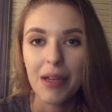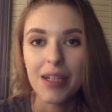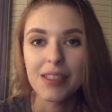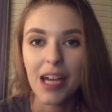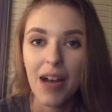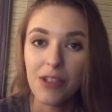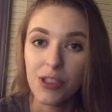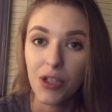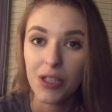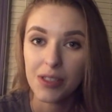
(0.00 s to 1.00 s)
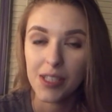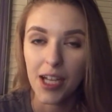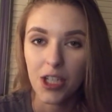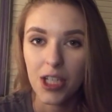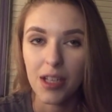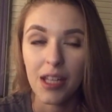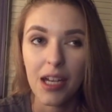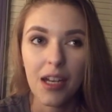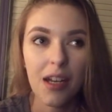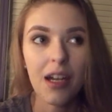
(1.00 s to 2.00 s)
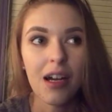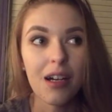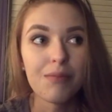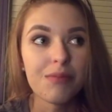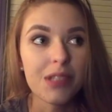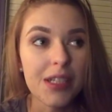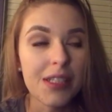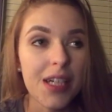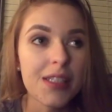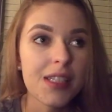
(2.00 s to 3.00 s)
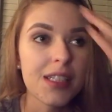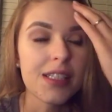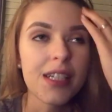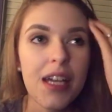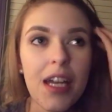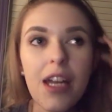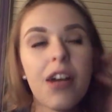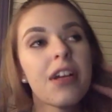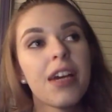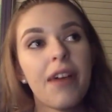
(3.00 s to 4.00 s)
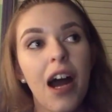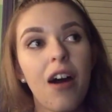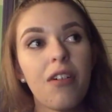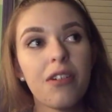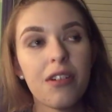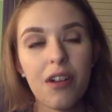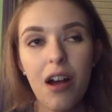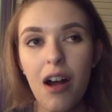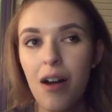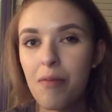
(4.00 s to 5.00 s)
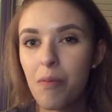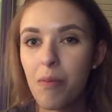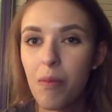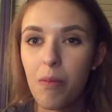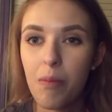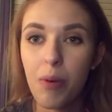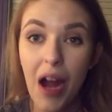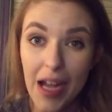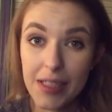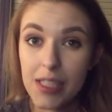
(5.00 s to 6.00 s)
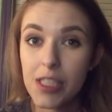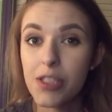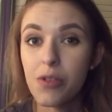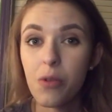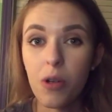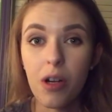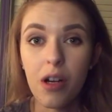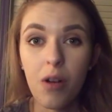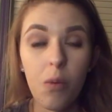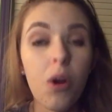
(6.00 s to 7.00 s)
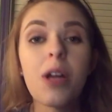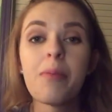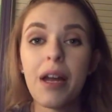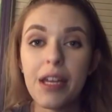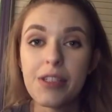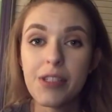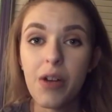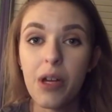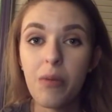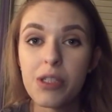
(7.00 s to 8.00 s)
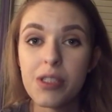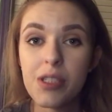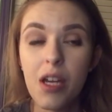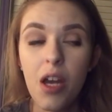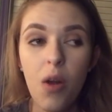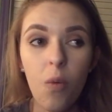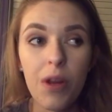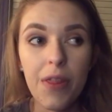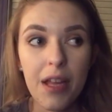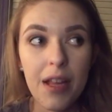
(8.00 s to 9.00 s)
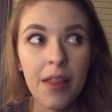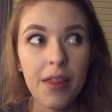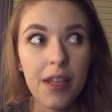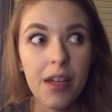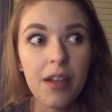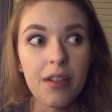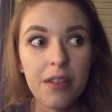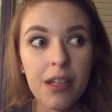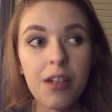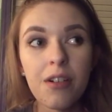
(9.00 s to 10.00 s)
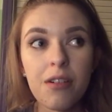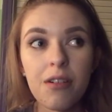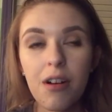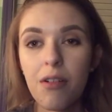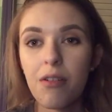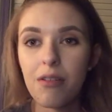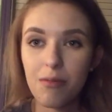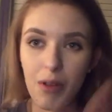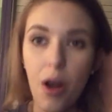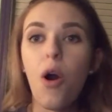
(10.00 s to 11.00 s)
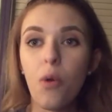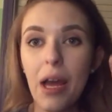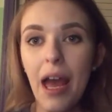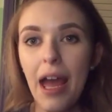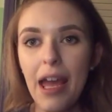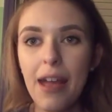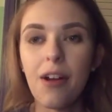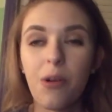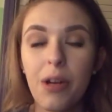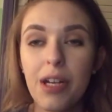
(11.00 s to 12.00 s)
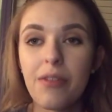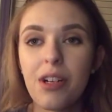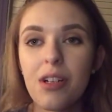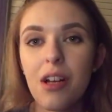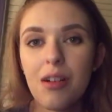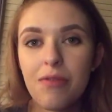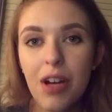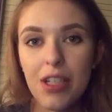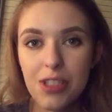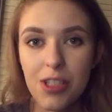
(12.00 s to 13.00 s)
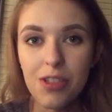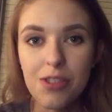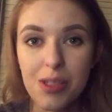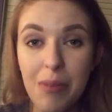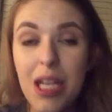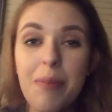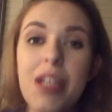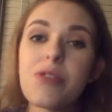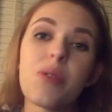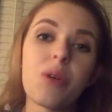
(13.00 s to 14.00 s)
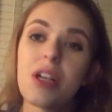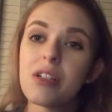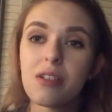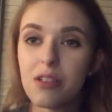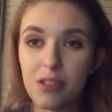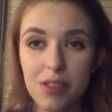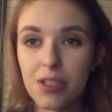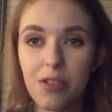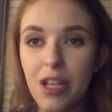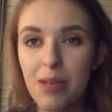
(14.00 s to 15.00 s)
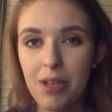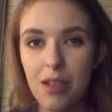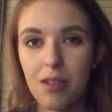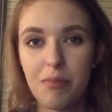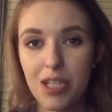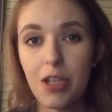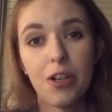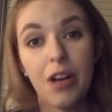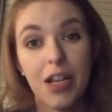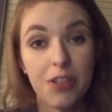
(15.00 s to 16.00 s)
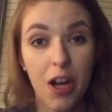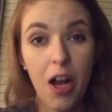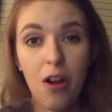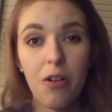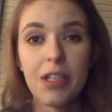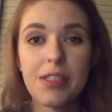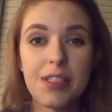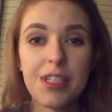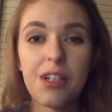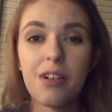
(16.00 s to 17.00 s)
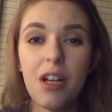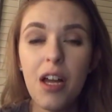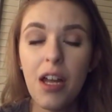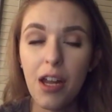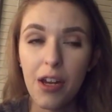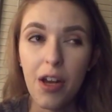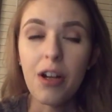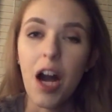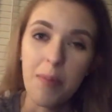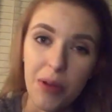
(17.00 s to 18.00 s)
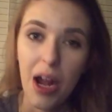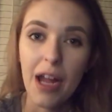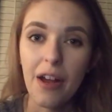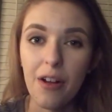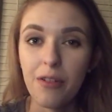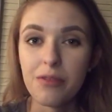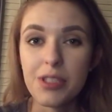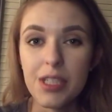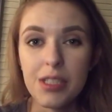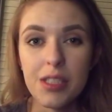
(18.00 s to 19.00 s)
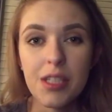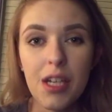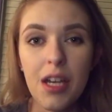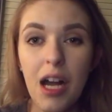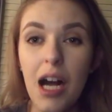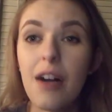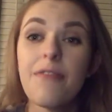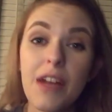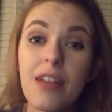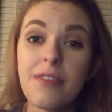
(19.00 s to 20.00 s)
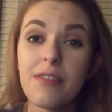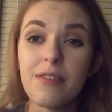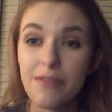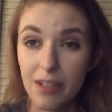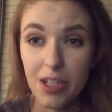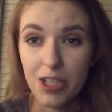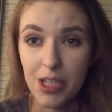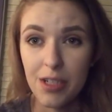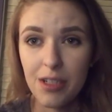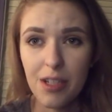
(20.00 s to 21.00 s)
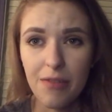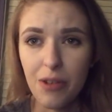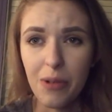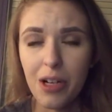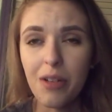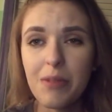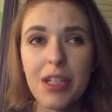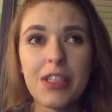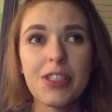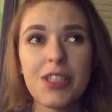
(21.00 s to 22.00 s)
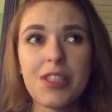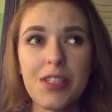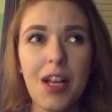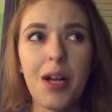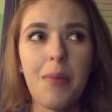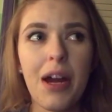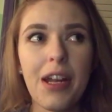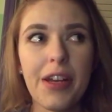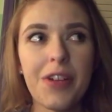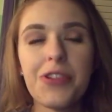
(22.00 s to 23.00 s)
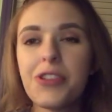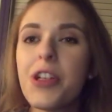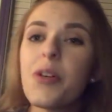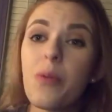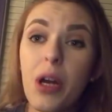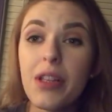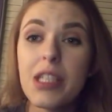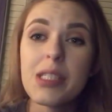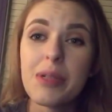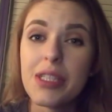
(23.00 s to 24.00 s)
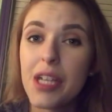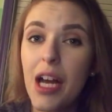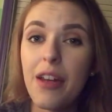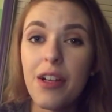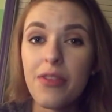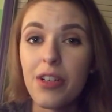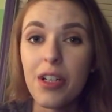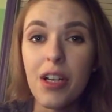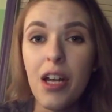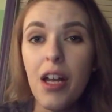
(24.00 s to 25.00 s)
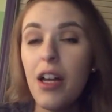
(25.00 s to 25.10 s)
because they have a student section that it doesn't, you know, give out prizes or award money. So it was within the legal okay or whatever for us to submit it, because we weren't still claiming the material as our own. It's still, you know, copyright owned and fan fiction, if you will, and it's just to celebrate, you know, student work that's been done over